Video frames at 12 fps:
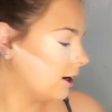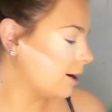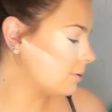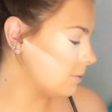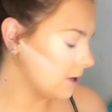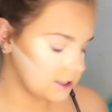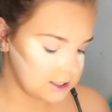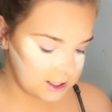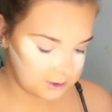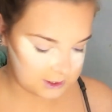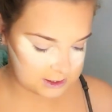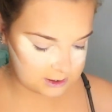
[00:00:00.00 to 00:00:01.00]
I'm a mess.
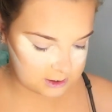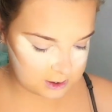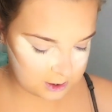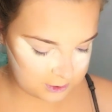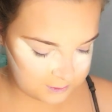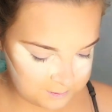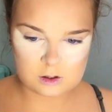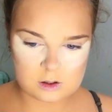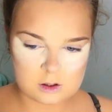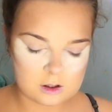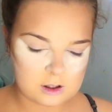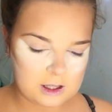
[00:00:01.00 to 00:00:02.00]
Anyways, so
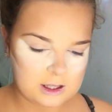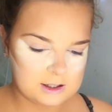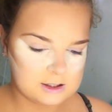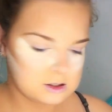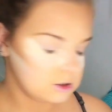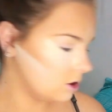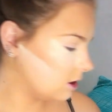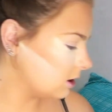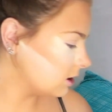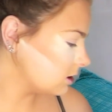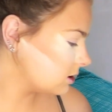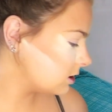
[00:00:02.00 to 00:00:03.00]
okay, let's try
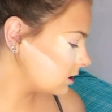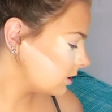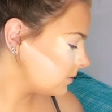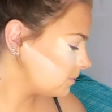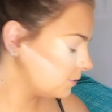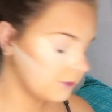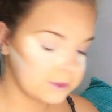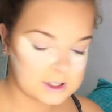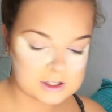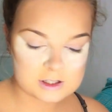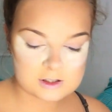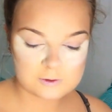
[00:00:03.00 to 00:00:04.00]
this.
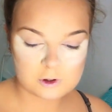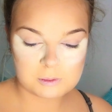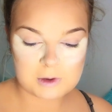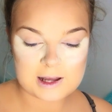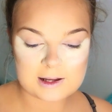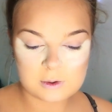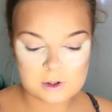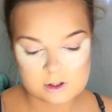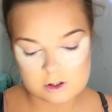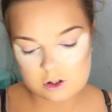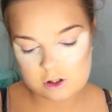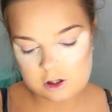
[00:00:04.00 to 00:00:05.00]
This is from AOA
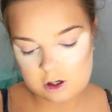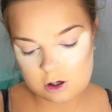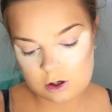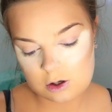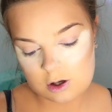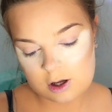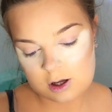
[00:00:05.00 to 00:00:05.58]
Studio.